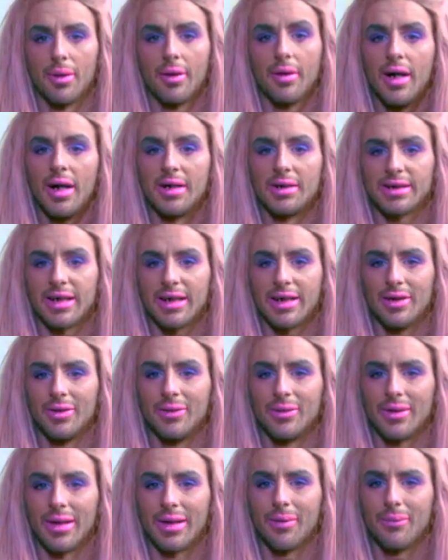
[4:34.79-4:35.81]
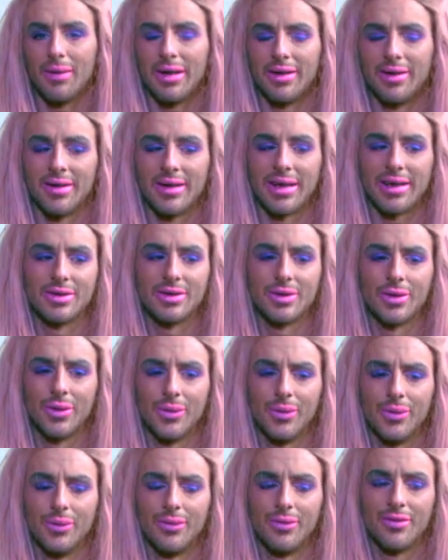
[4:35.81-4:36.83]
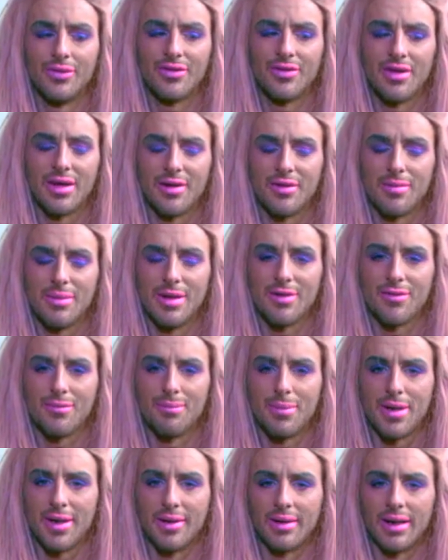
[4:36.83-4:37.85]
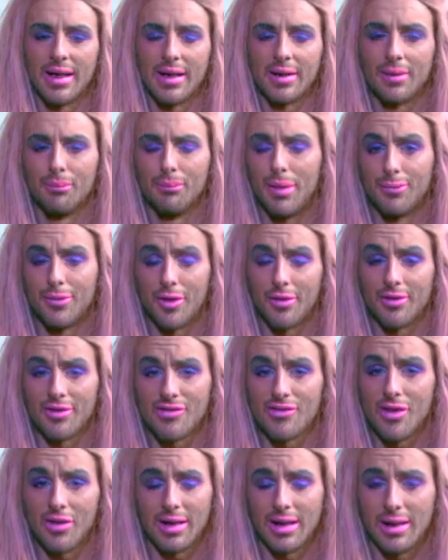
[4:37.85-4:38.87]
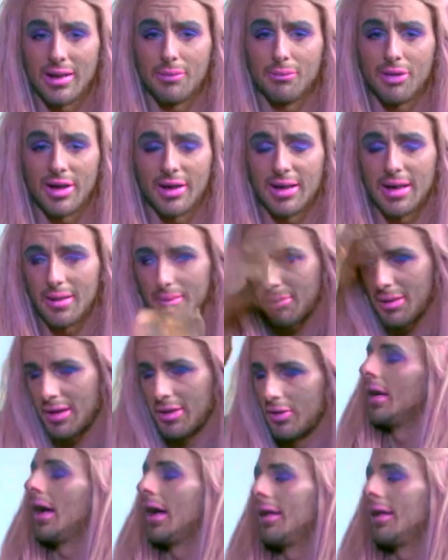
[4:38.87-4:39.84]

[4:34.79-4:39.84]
And I was like, ew, get away, you're, like, two centimeters big, like, my dog is not getting impregnated by you.